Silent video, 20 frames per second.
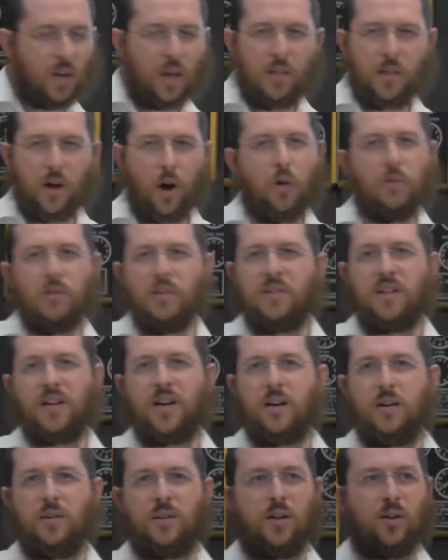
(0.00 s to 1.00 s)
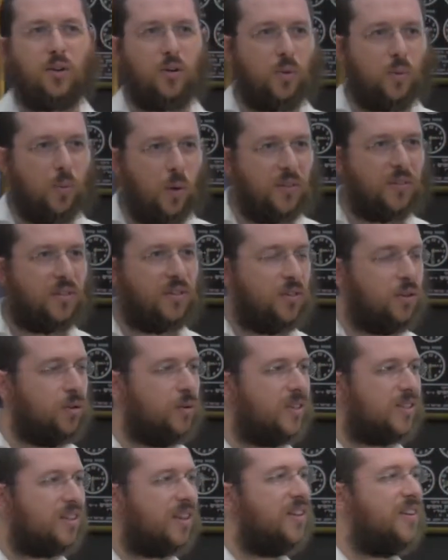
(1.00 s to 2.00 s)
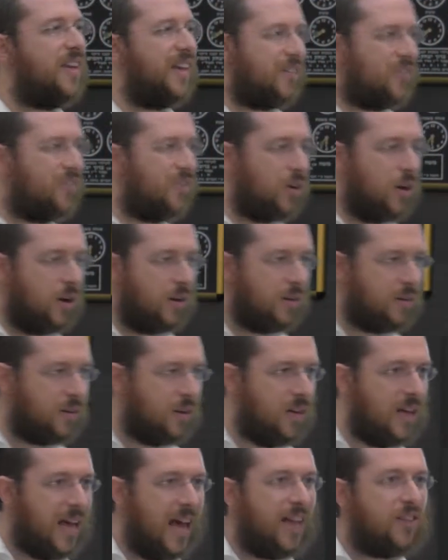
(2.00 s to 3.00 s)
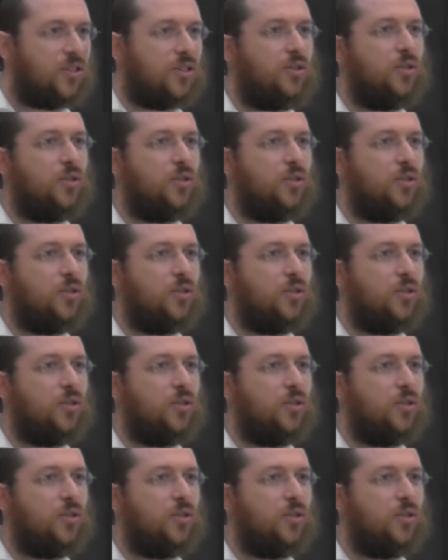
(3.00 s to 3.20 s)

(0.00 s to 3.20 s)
The only thing that you'll want to do is connect to God and to